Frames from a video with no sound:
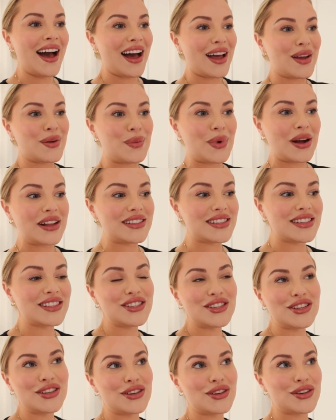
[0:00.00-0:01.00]
I
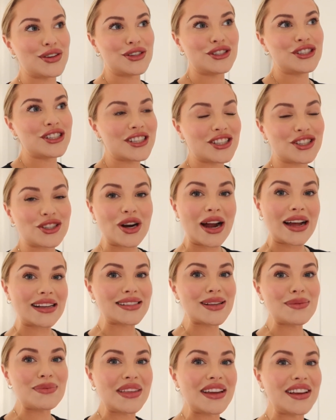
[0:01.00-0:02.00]
wanted to just try
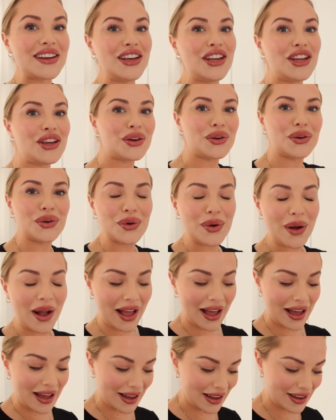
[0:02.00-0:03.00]
something new
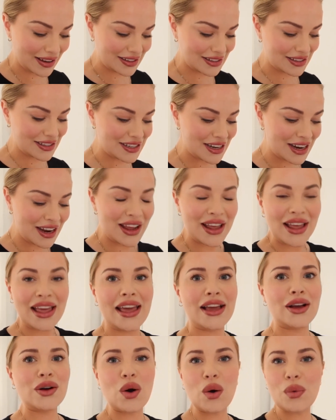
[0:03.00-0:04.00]
and
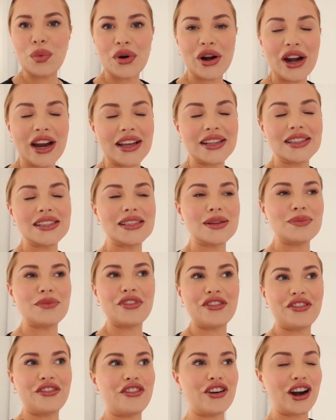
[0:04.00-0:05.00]
incorporate some
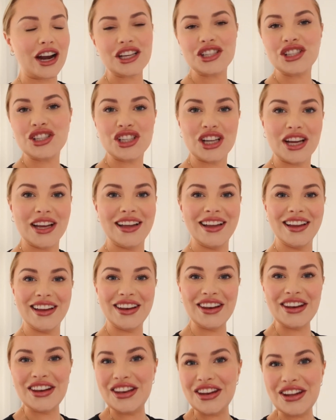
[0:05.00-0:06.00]
fresh
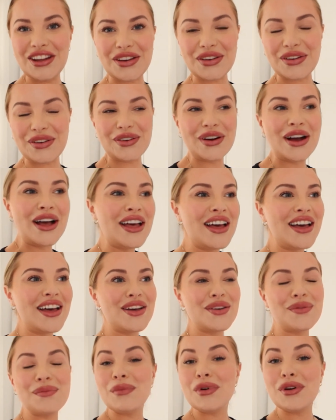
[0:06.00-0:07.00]
new
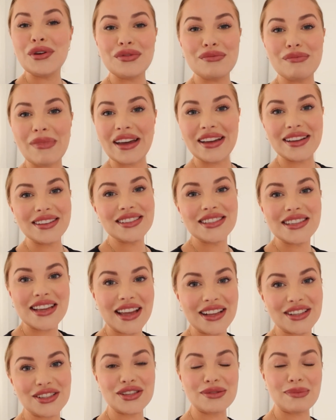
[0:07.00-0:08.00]
movement
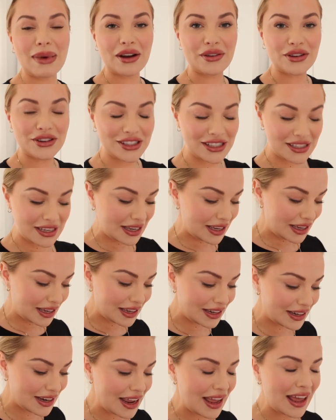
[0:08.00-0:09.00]
into my
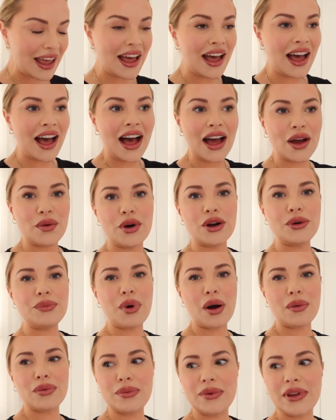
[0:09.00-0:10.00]
routine. I won't
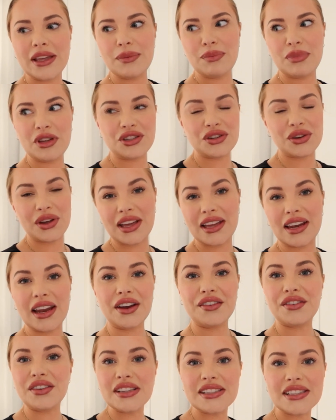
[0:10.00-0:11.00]
probably be doing
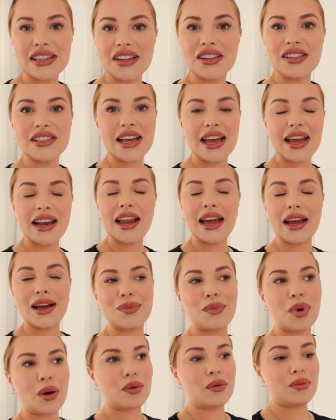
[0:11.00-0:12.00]
it every single day, like
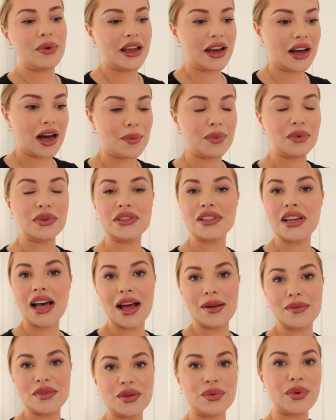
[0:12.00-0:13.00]
probably a couple
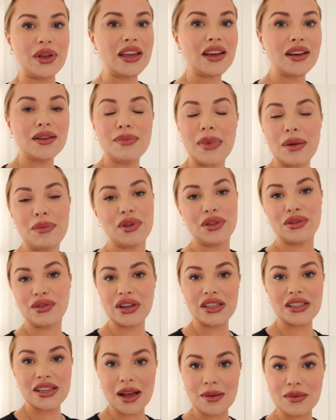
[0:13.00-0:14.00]
times a week, maybe
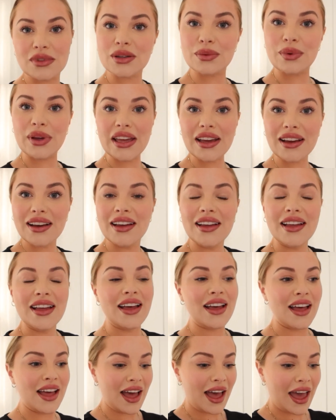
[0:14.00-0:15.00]
three times a week,
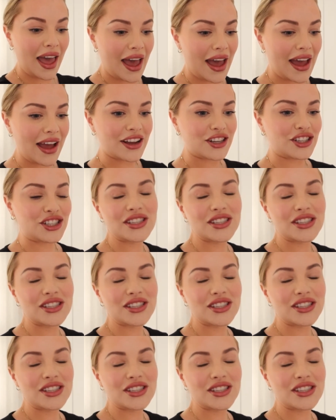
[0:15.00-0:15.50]
and